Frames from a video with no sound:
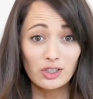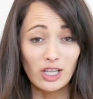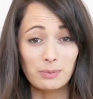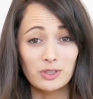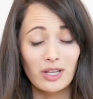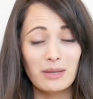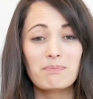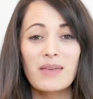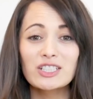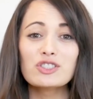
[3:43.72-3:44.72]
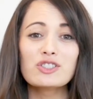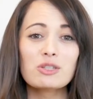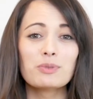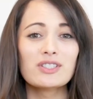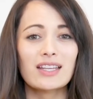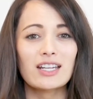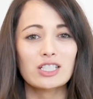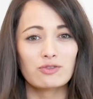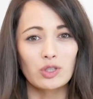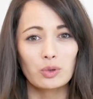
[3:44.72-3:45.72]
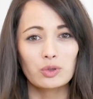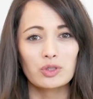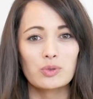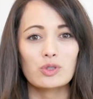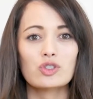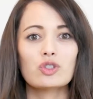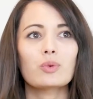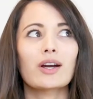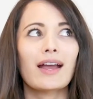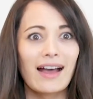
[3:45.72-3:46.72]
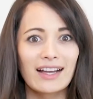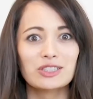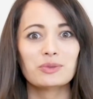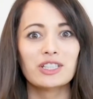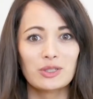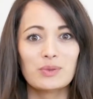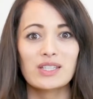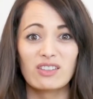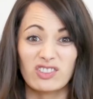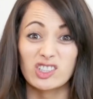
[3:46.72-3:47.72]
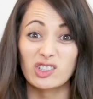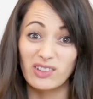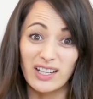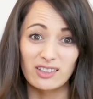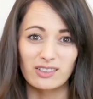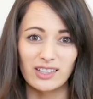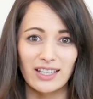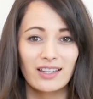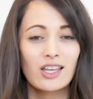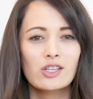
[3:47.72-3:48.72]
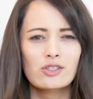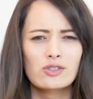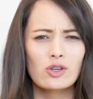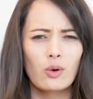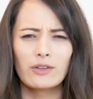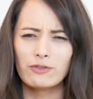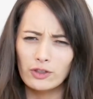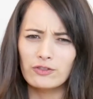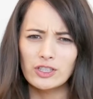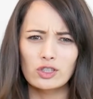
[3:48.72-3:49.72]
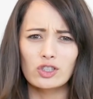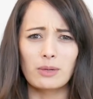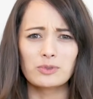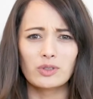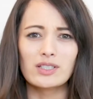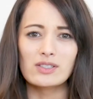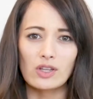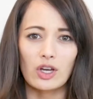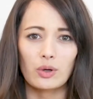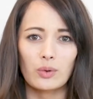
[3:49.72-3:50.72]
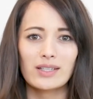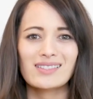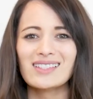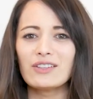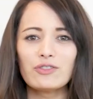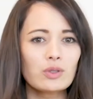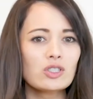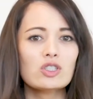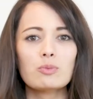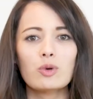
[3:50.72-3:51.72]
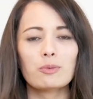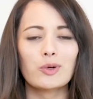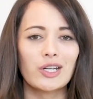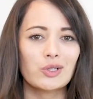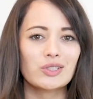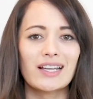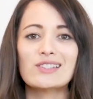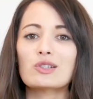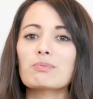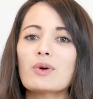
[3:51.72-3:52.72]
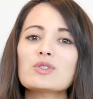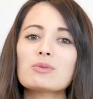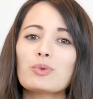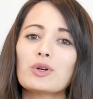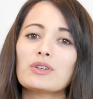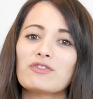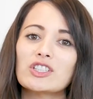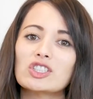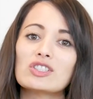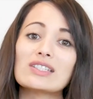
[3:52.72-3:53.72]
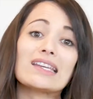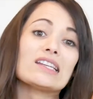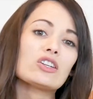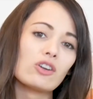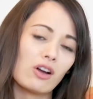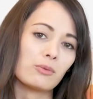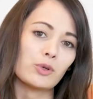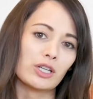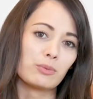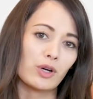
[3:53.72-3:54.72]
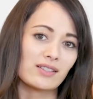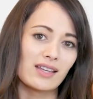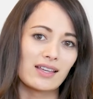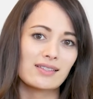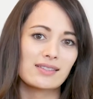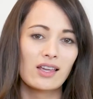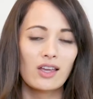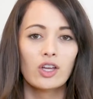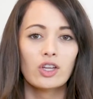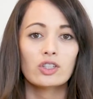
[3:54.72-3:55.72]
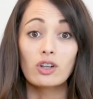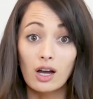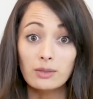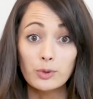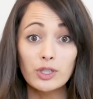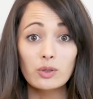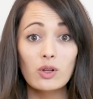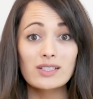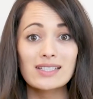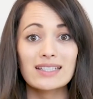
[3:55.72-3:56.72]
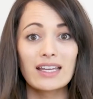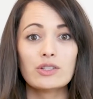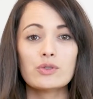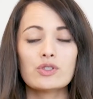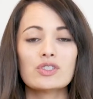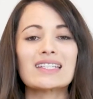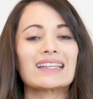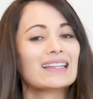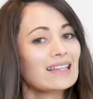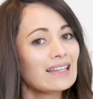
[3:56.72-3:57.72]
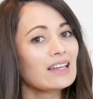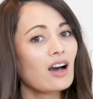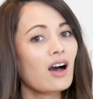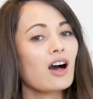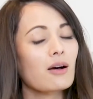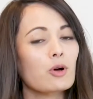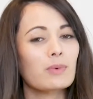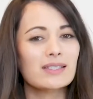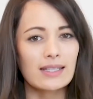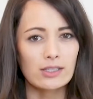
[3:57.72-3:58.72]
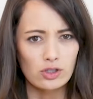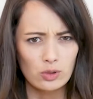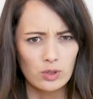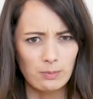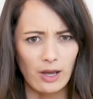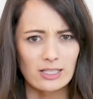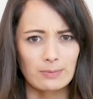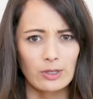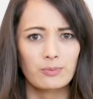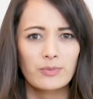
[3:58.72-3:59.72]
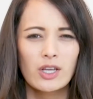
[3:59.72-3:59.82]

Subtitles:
adoption rate measures the percentage of total users who are actually using a feature regularly. So if your feature adoption rate is low, see if you can do more to prioritize your most important features in your onboarding process. Your onboarding goal is to get users to key aha moments as soon as possible.